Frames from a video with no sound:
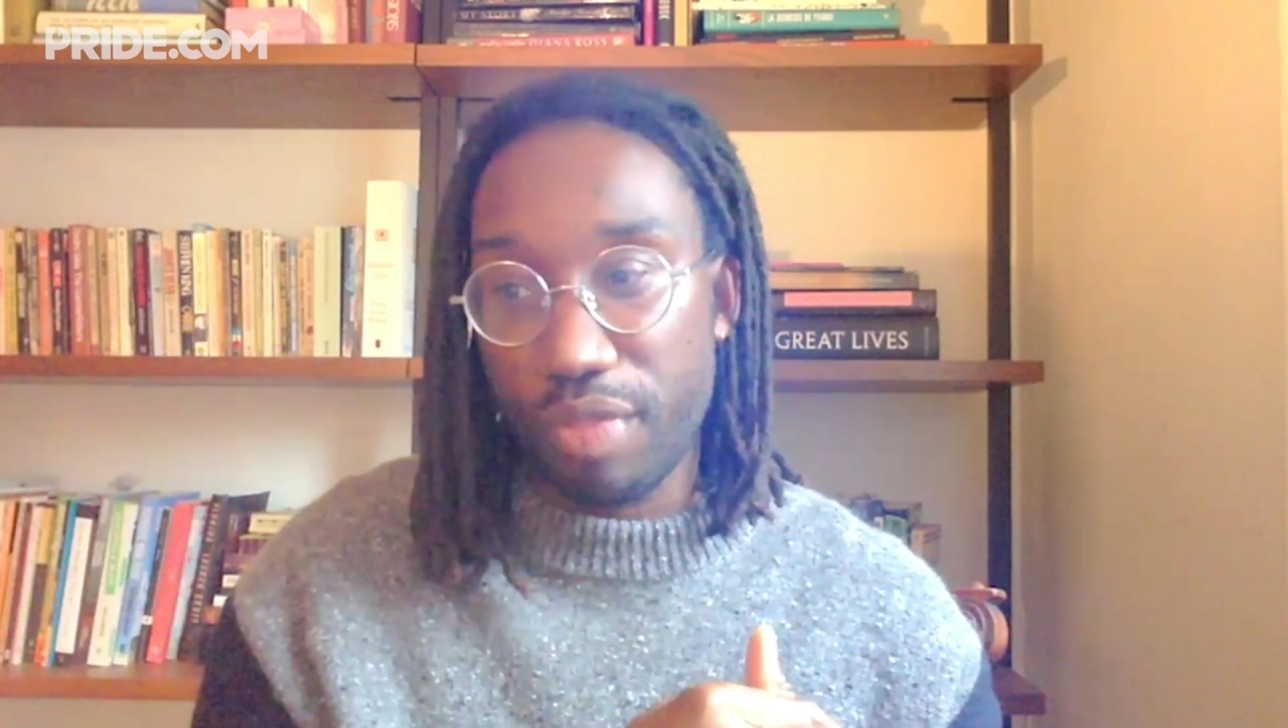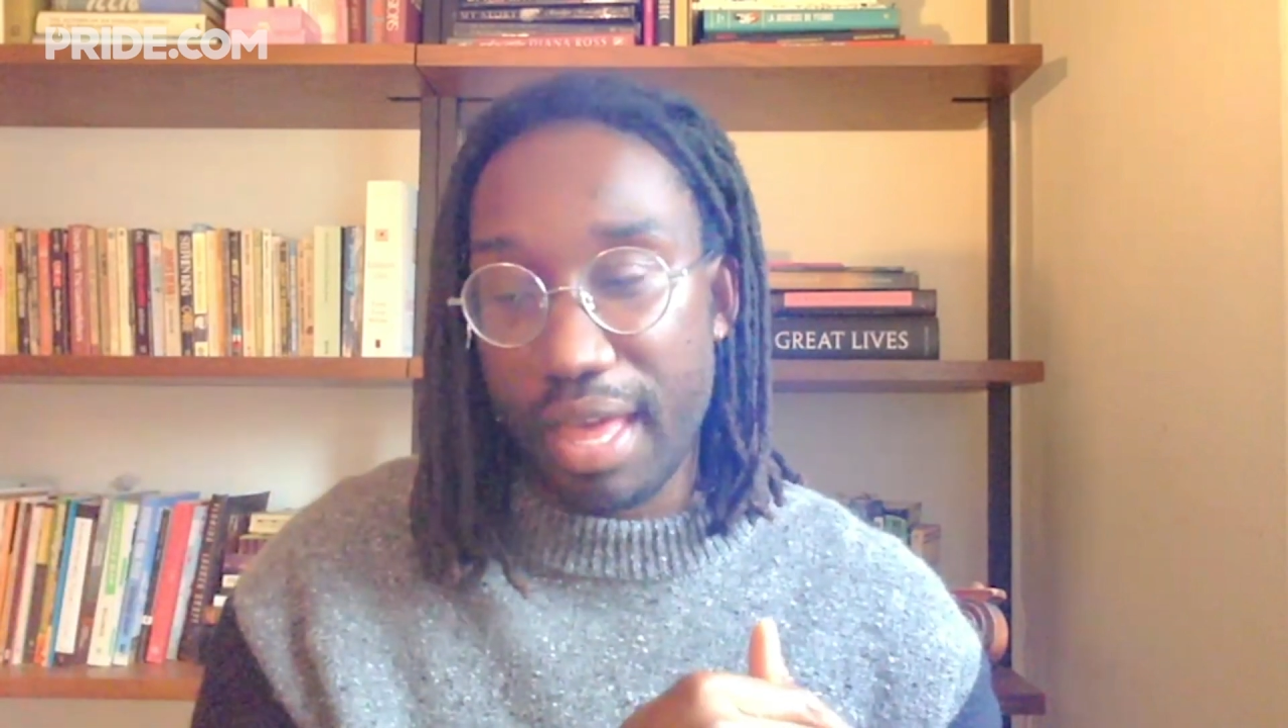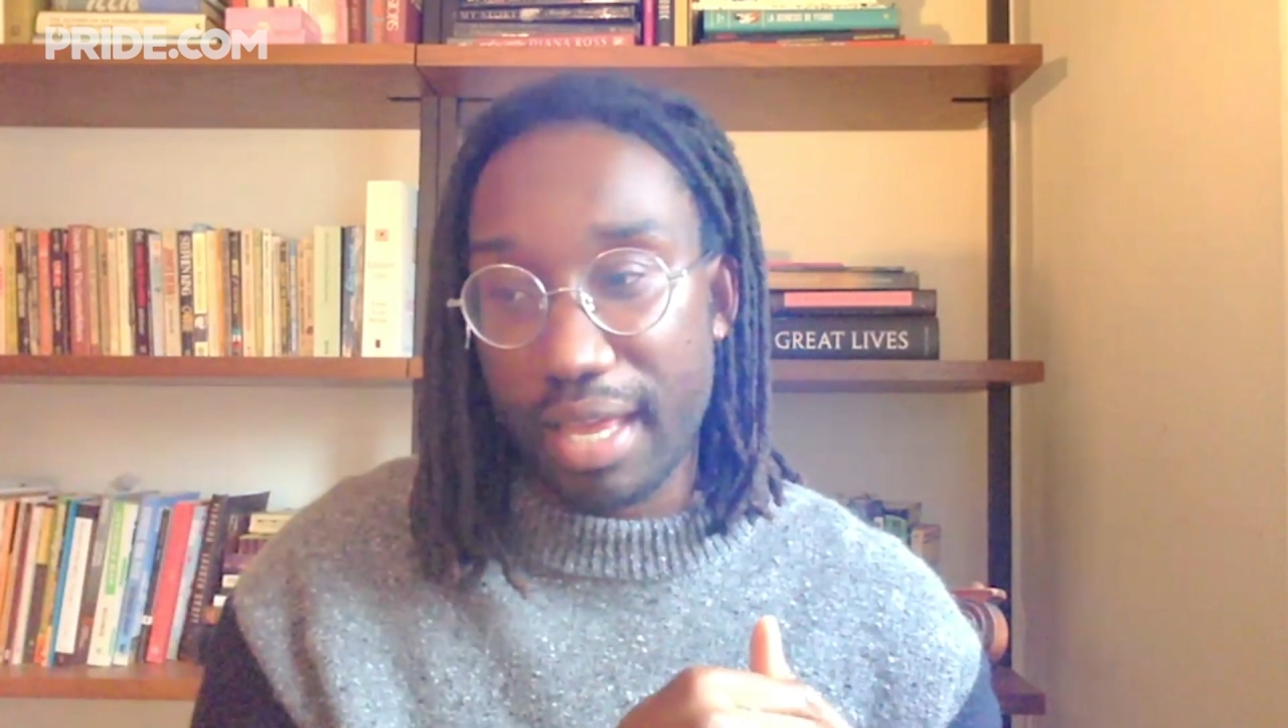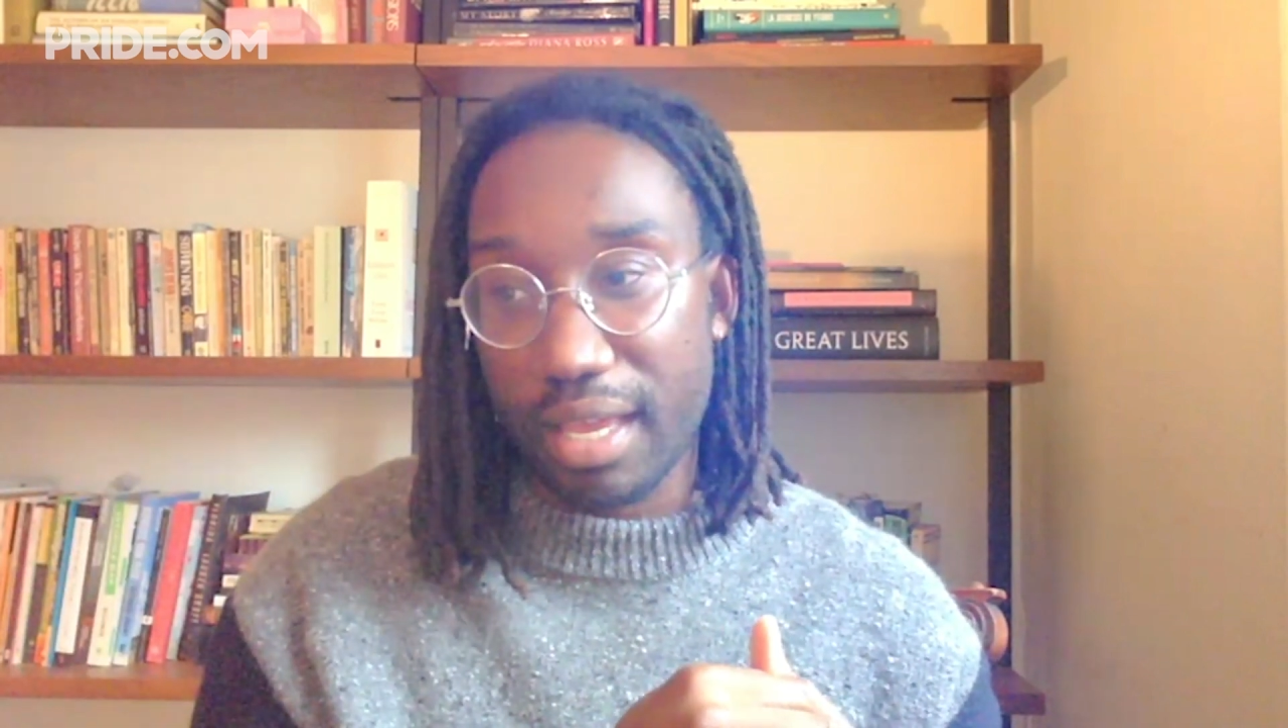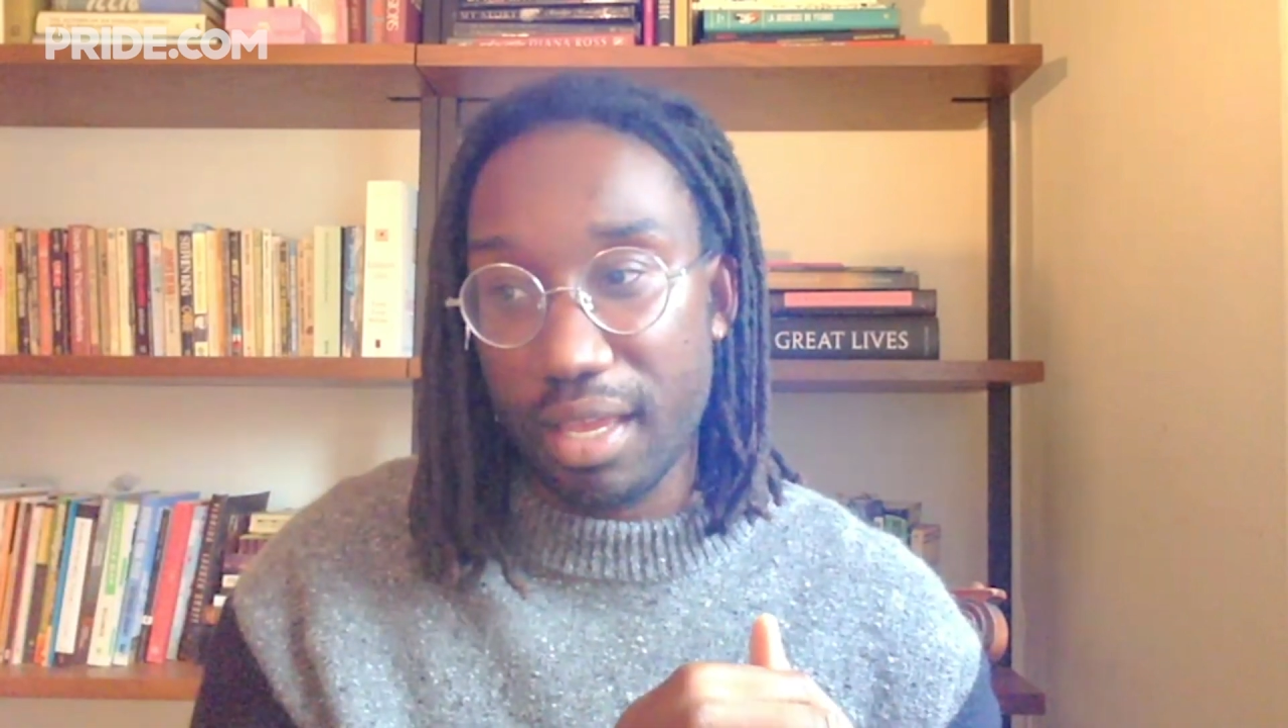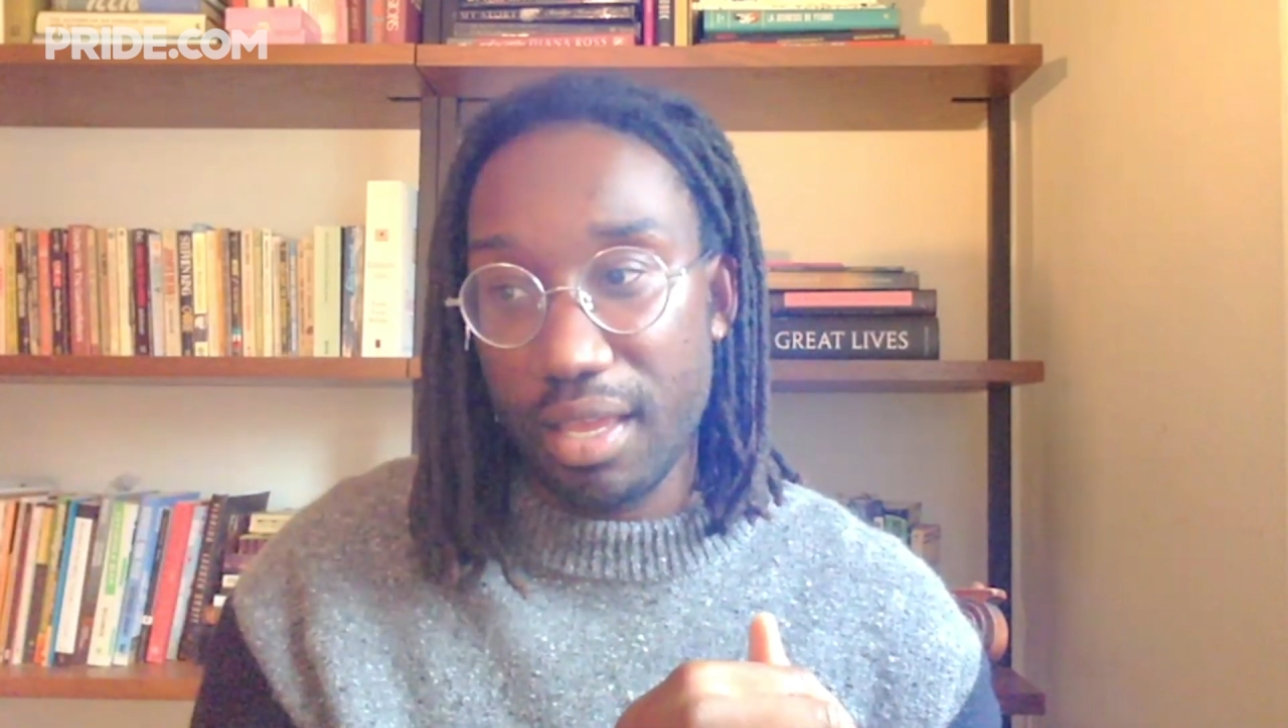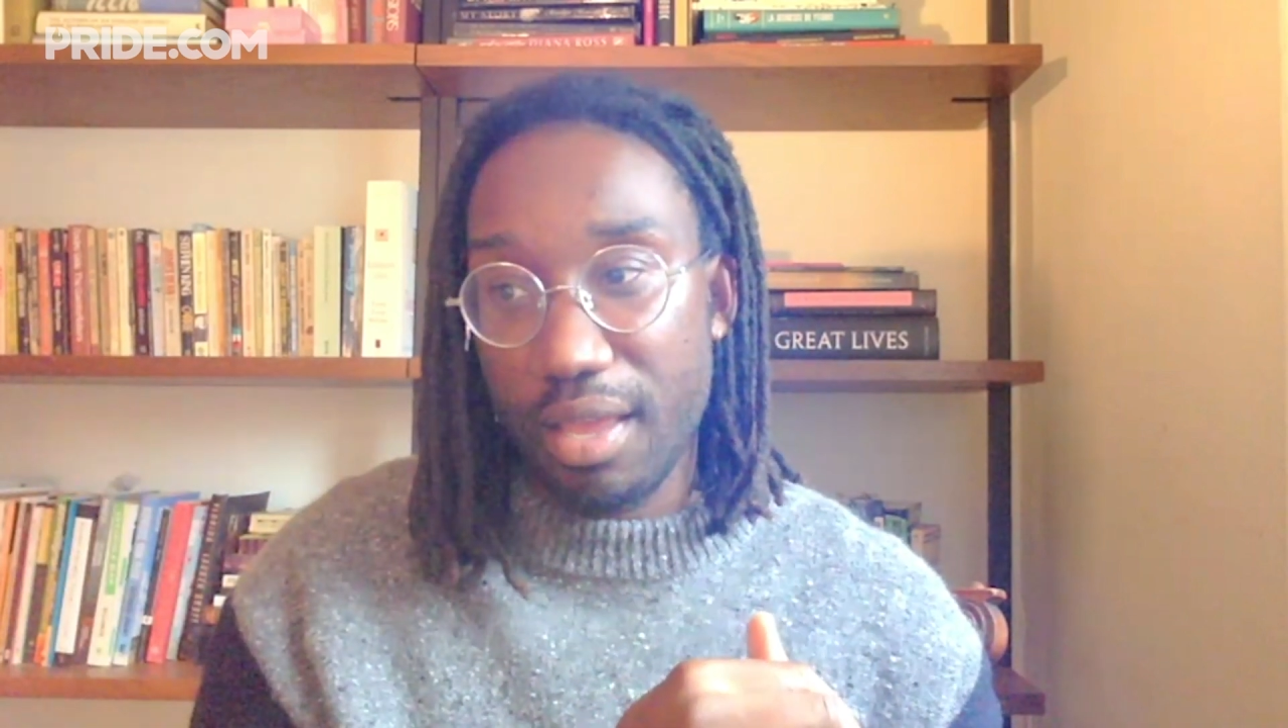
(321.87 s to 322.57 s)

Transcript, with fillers: thing.